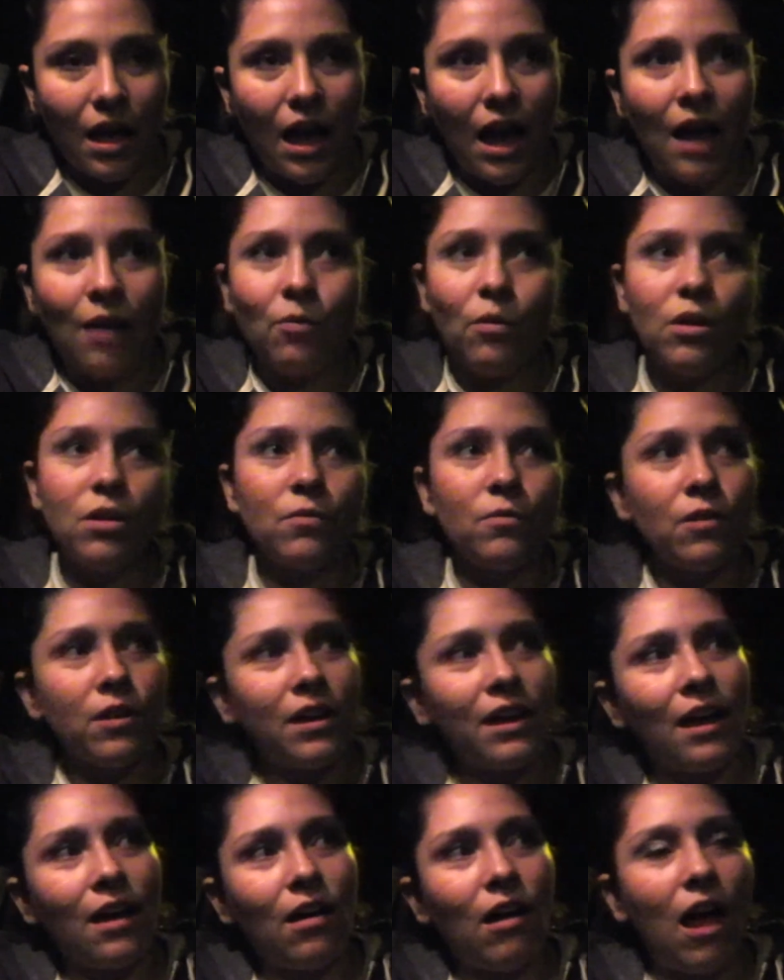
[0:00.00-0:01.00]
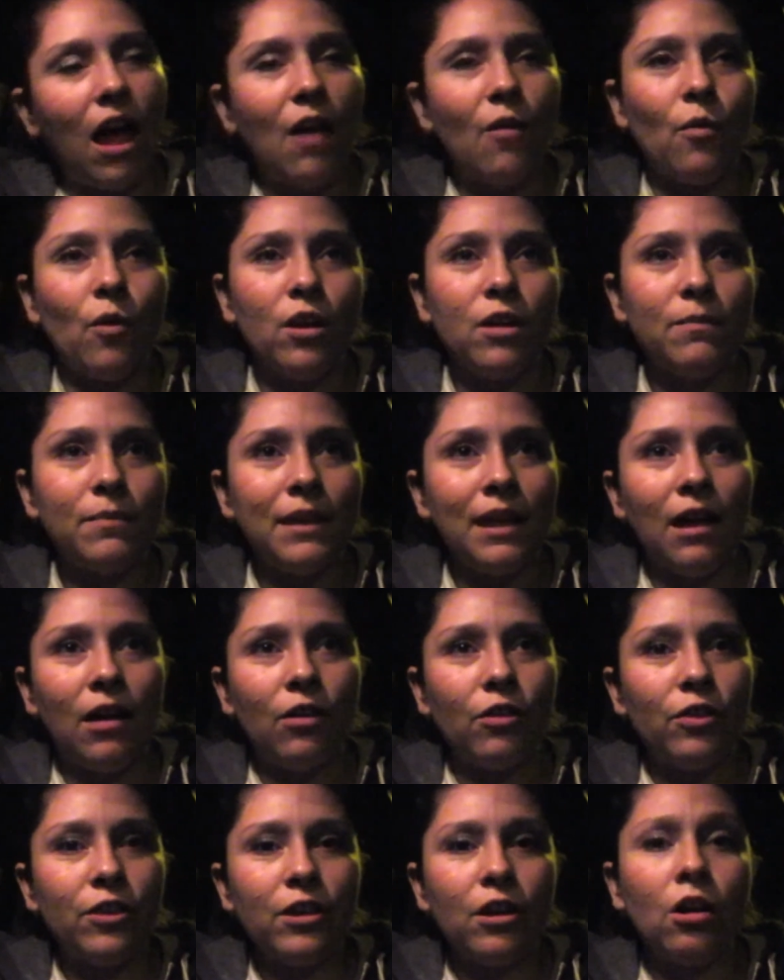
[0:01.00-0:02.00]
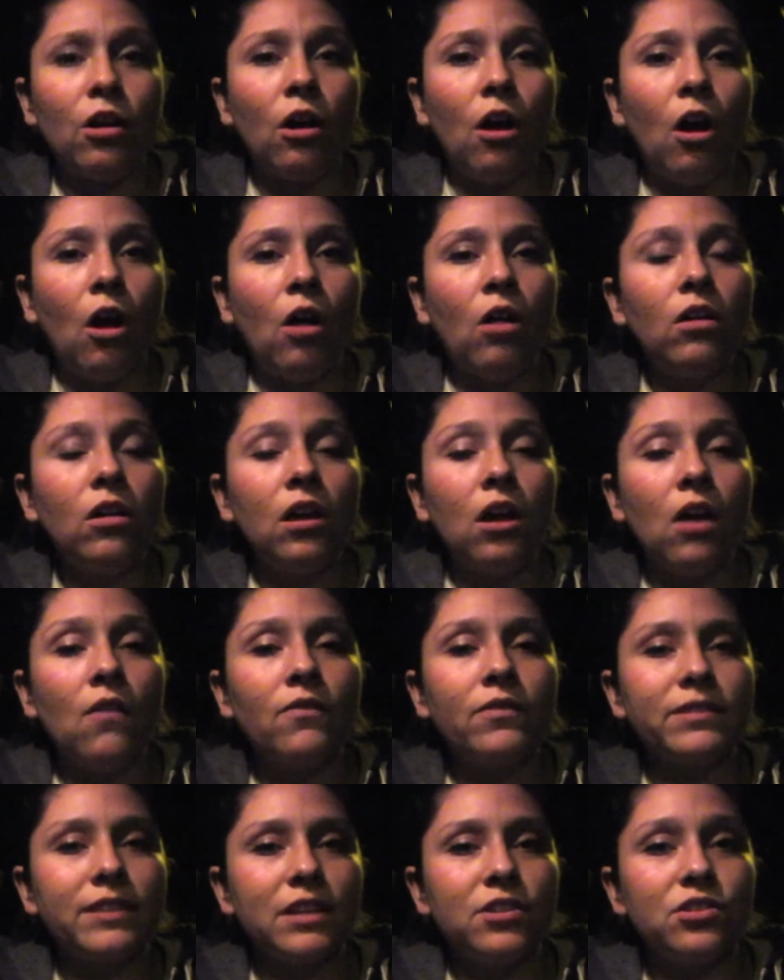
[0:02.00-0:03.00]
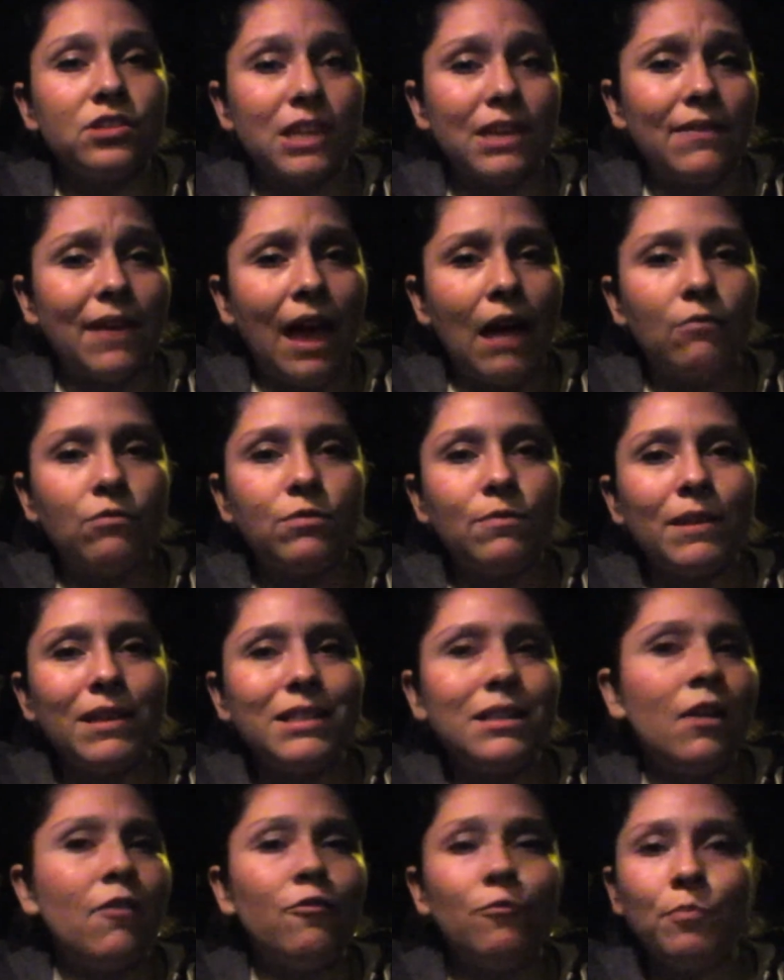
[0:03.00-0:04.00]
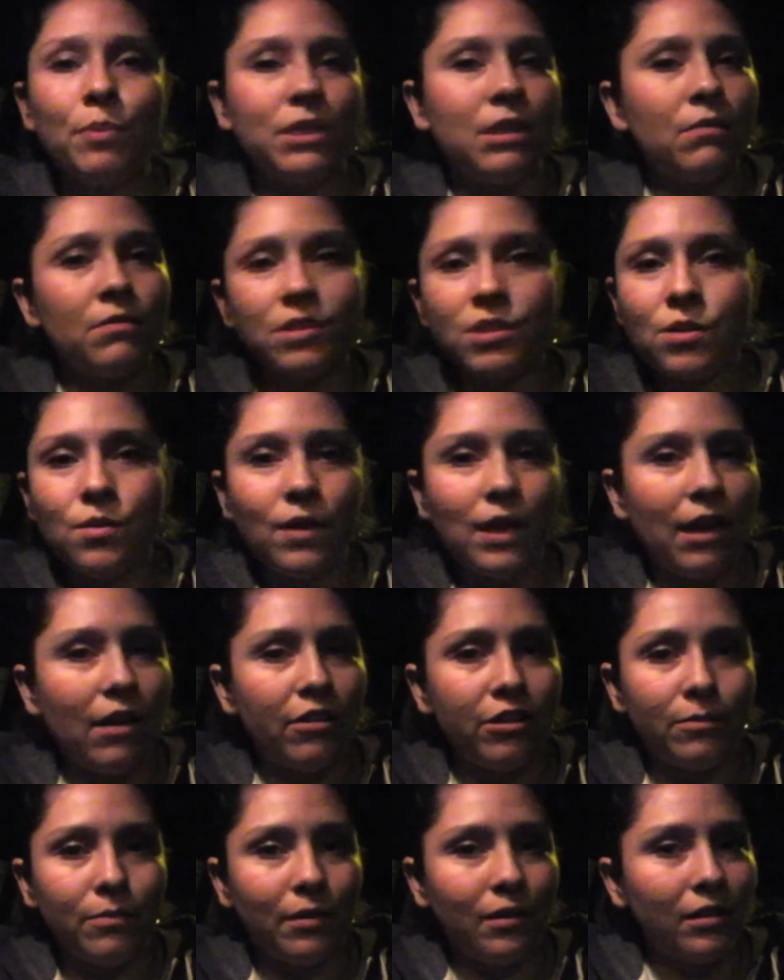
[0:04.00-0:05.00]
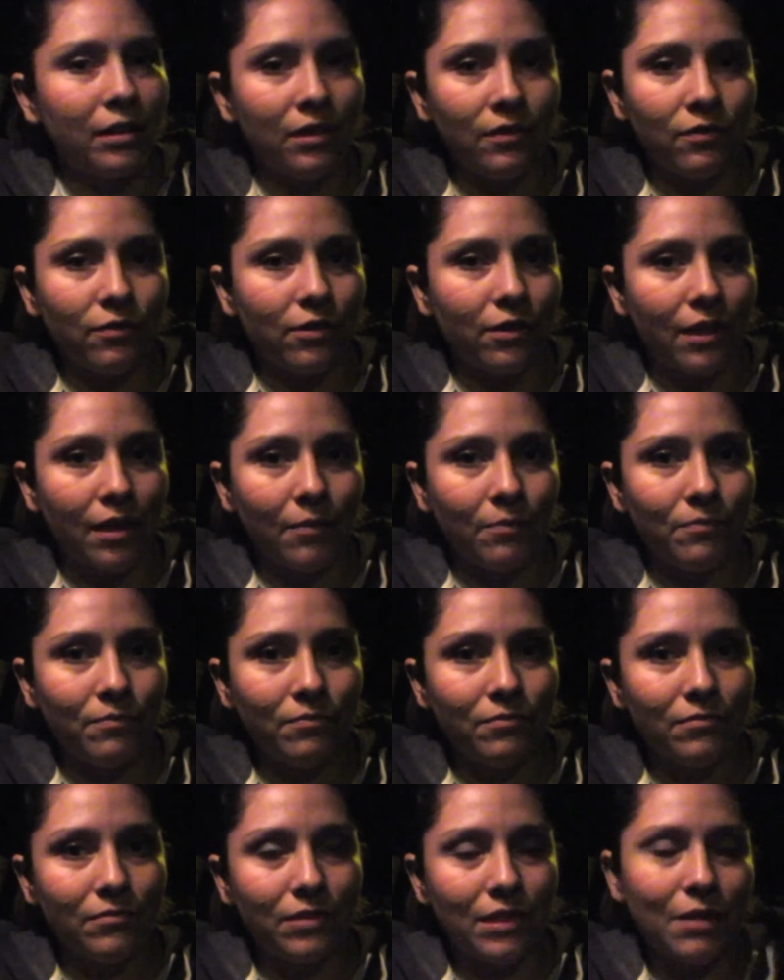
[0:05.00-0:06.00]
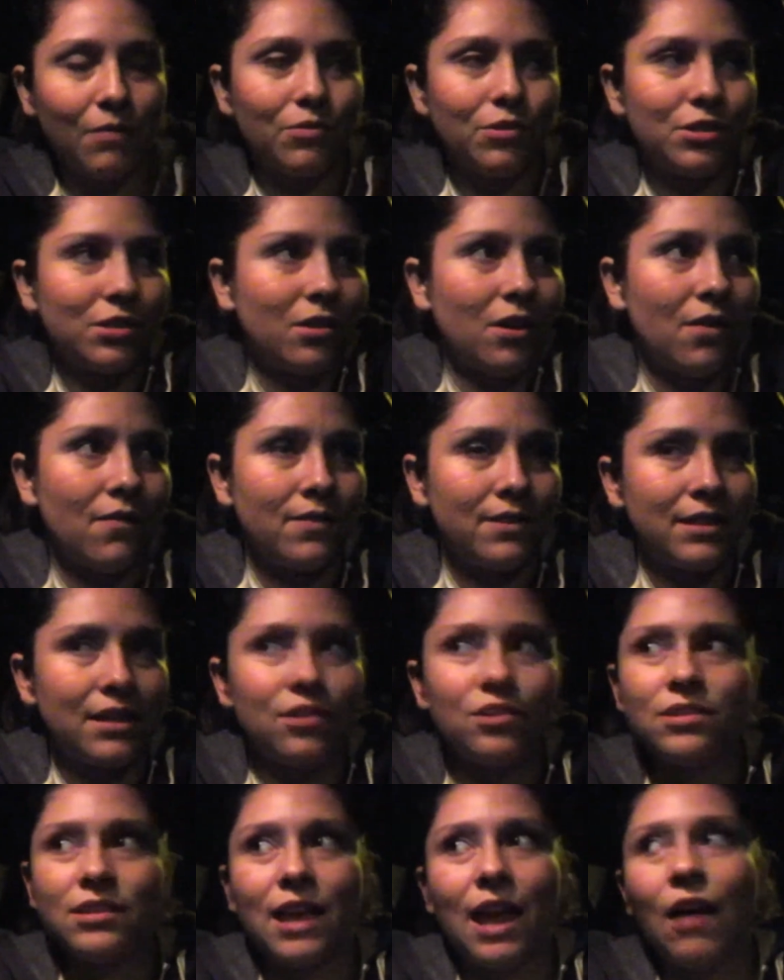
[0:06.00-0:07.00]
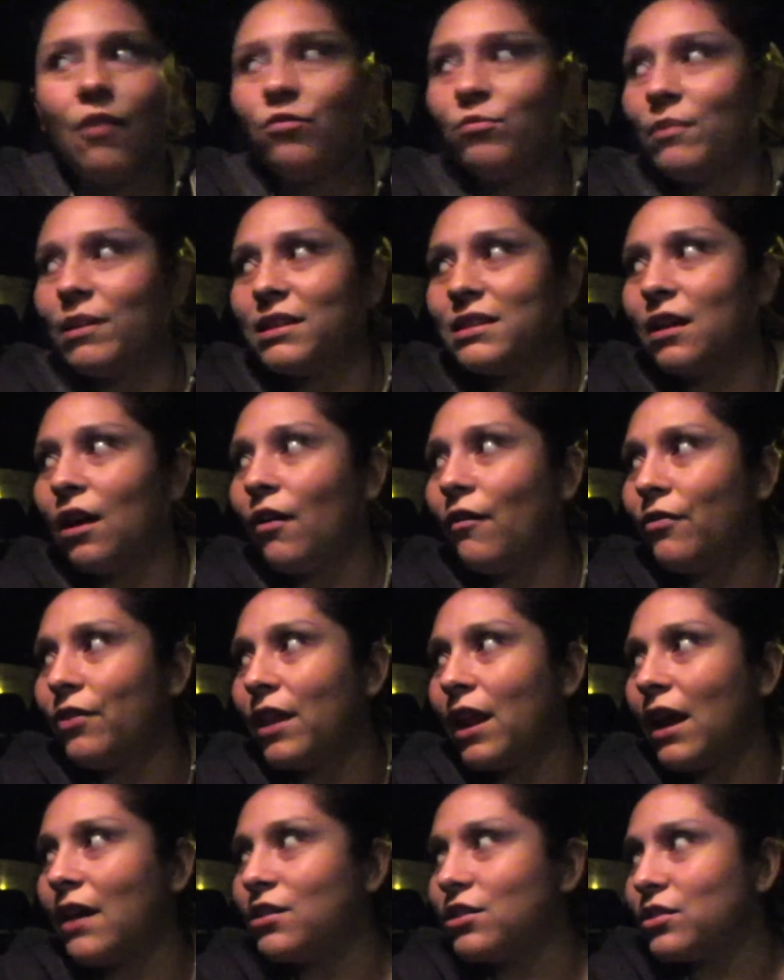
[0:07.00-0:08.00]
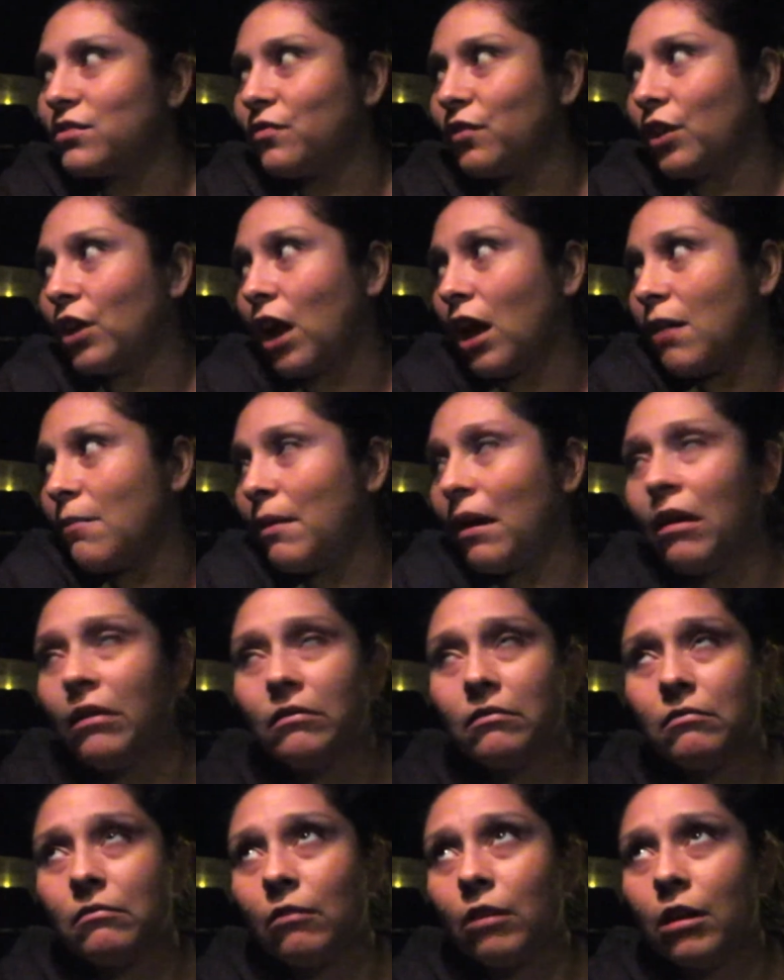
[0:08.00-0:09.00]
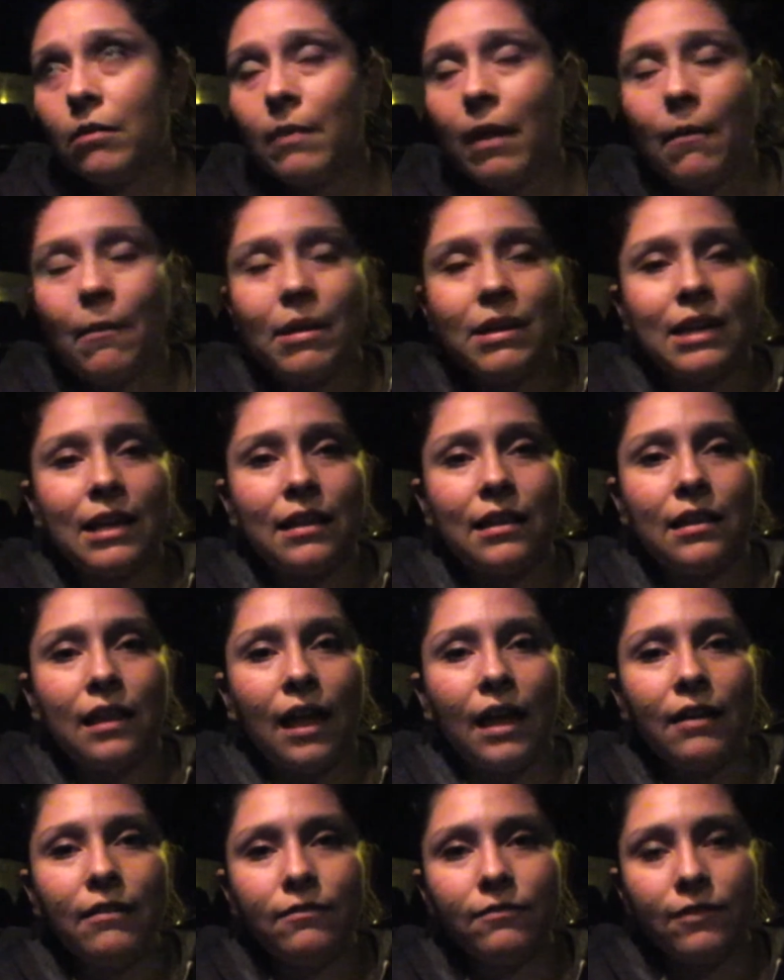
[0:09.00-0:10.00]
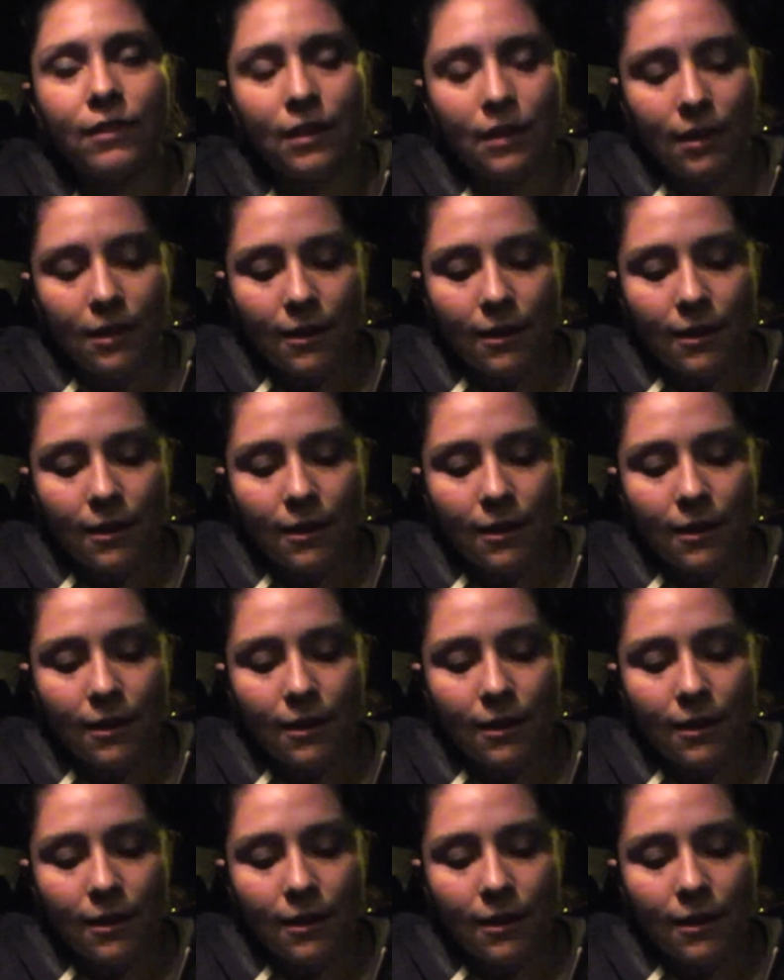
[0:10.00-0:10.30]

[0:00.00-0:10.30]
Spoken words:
I want to work out. I want to be healthy are all conversations I've had with myself, but there was no accountability for them. They were just conversations I had with myself that I just forgot about and went about my daily life.